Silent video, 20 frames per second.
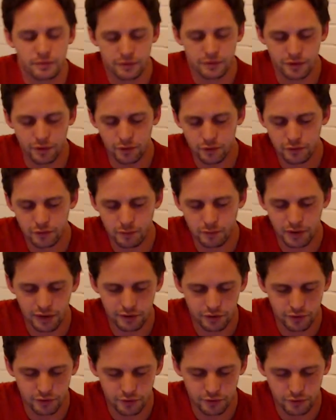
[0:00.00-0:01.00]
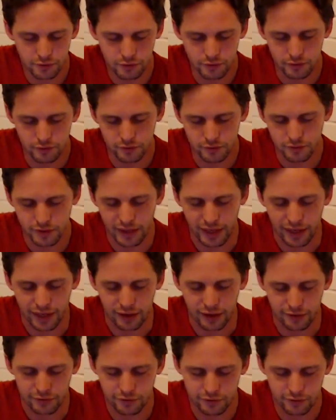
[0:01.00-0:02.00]
So those are my 2
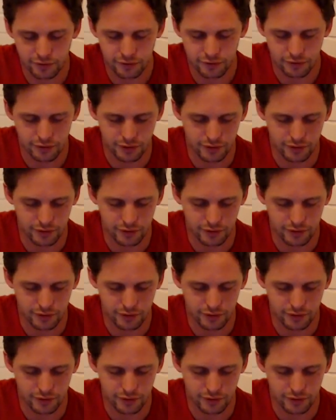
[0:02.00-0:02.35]
asks,